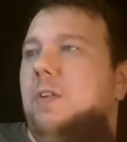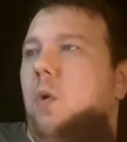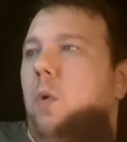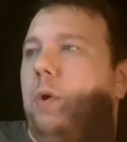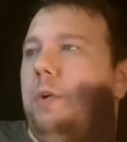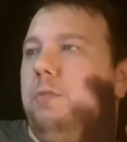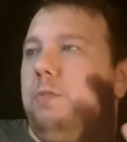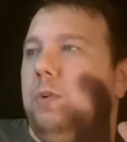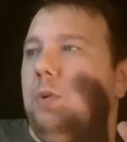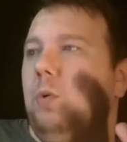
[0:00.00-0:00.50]

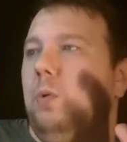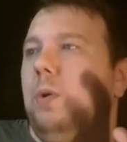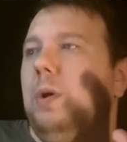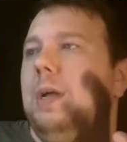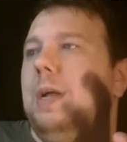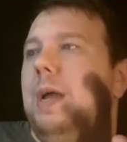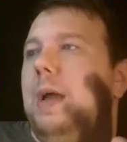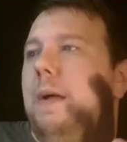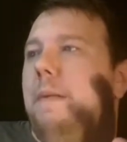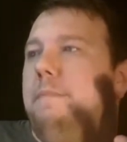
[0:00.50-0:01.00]
only real
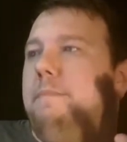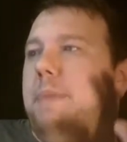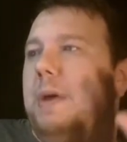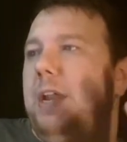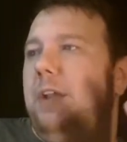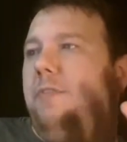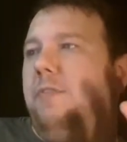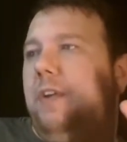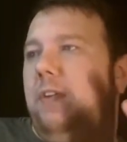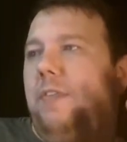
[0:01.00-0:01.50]

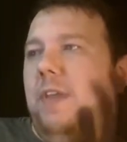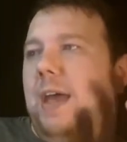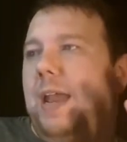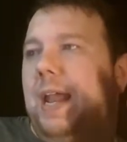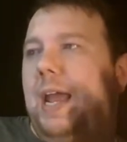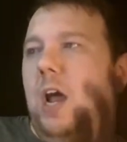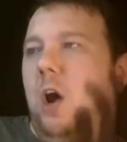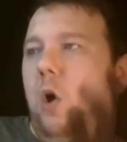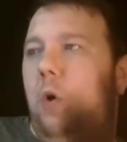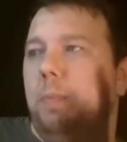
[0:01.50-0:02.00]
benefit
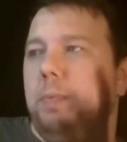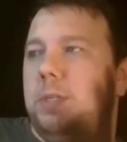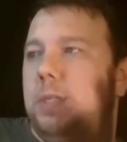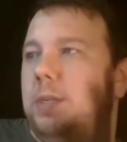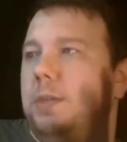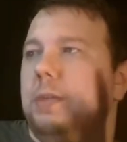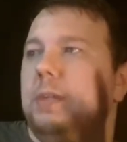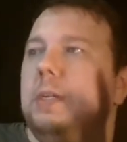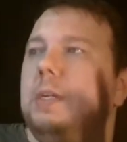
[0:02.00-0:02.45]
that helped